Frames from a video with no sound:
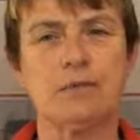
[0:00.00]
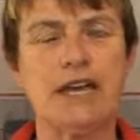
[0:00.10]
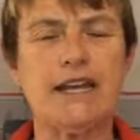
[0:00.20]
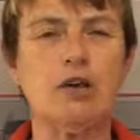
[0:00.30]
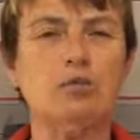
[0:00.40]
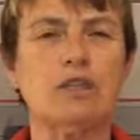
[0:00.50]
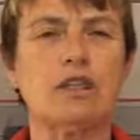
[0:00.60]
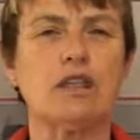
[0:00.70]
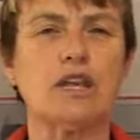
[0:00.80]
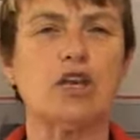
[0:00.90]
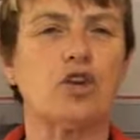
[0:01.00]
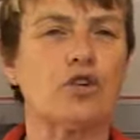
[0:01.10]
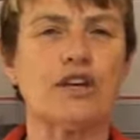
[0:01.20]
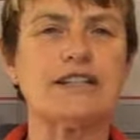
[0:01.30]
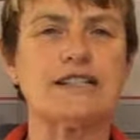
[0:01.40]
I don't think
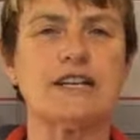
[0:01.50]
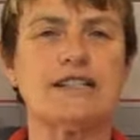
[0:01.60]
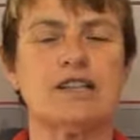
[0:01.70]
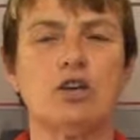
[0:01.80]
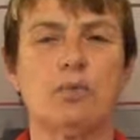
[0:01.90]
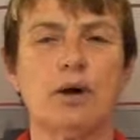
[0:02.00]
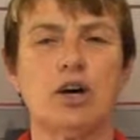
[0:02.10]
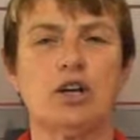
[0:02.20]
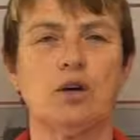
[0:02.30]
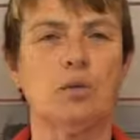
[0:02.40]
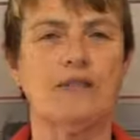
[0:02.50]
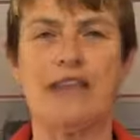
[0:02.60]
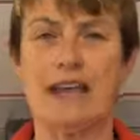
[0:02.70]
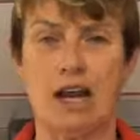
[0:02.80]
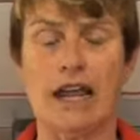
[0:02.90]
criticizing your partner when
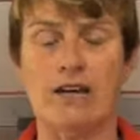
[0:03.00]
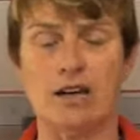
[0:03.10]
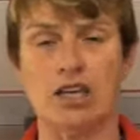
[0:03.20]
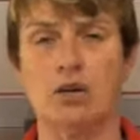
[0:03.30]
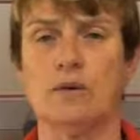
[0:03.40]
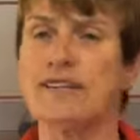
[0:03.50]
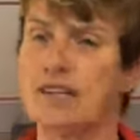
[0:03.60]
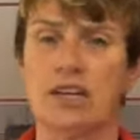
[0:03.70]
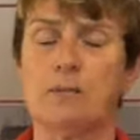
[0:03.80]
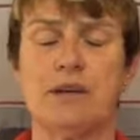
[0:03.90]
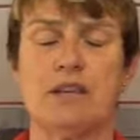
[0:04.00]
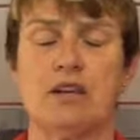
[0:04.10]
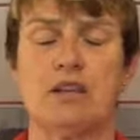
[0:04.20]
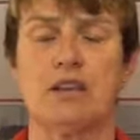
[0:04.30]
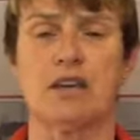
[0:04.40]
they glare at you is going to be
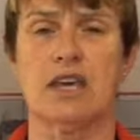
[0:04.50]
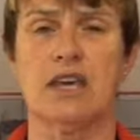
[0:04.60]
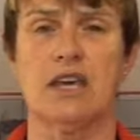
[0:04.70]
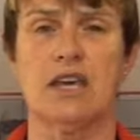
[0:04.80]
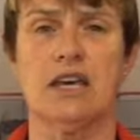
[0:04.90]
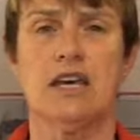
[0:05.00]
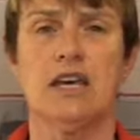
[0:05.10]
the key.